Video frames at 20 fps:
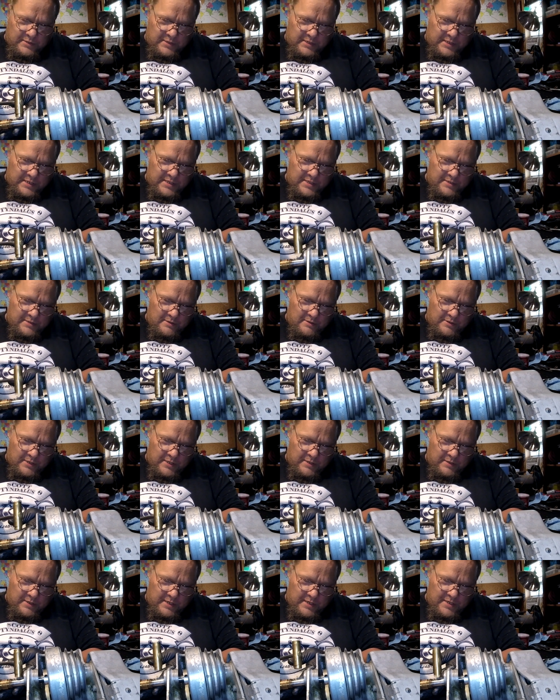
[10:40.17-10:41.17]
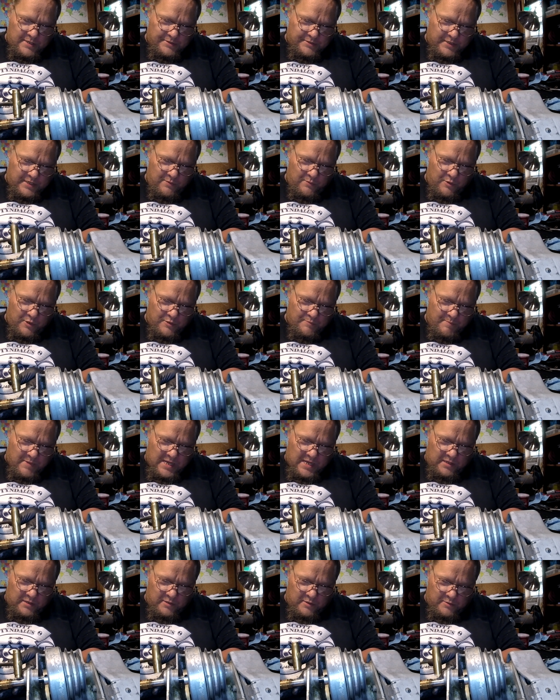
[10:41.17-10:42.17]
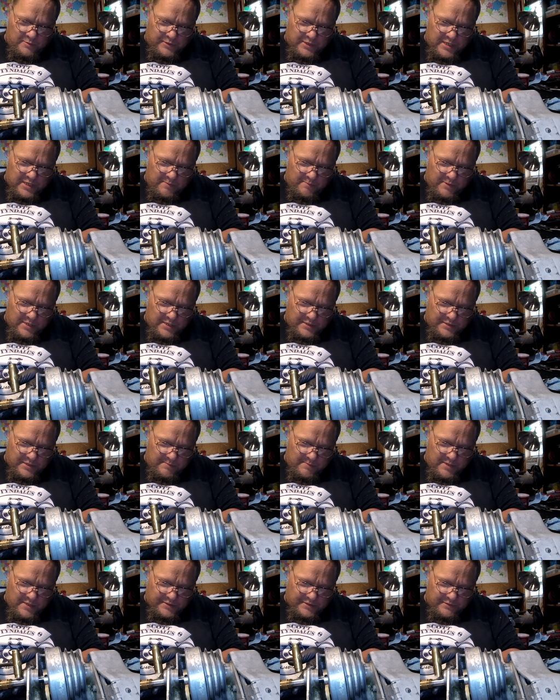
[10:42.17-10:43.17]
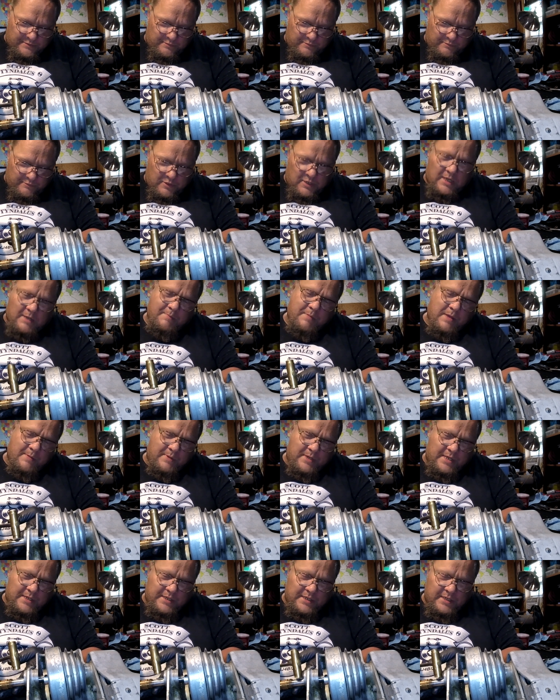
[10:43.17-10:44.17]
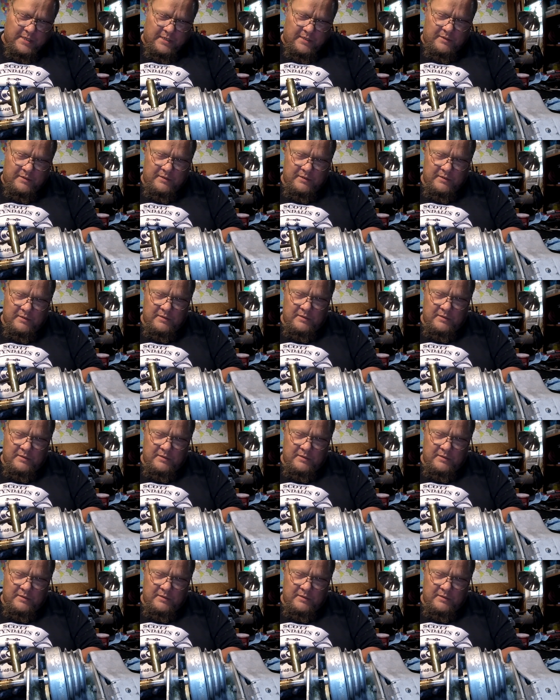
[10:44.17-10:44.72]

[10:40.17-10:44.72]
I didn't. Okay, I didn't say where's my little tiny brass hammer. I said, well, maybe I did.